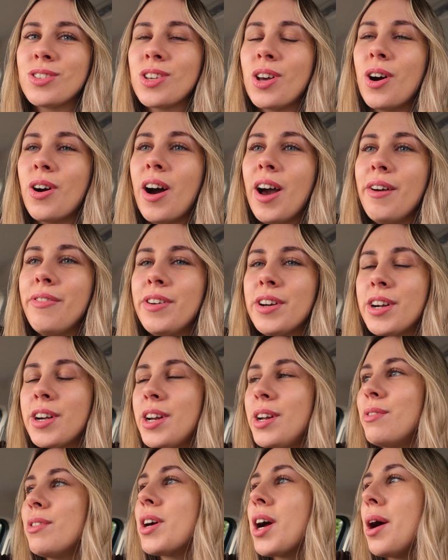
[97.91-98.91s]
So I figured
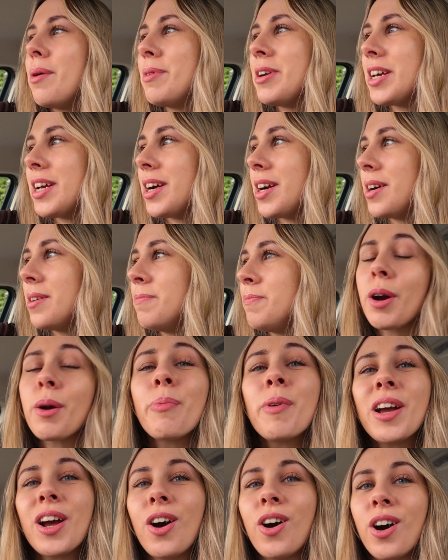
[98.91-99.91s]
I would come in here, park
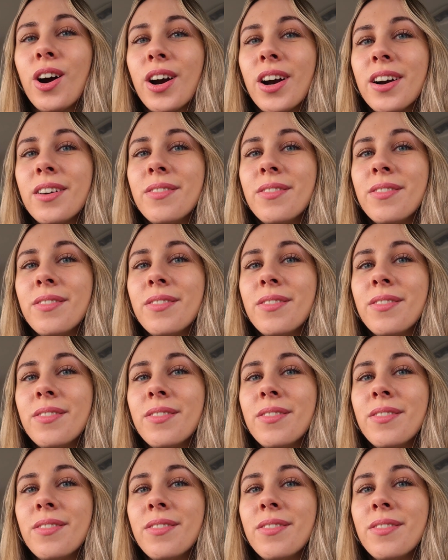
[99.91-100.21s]
my car.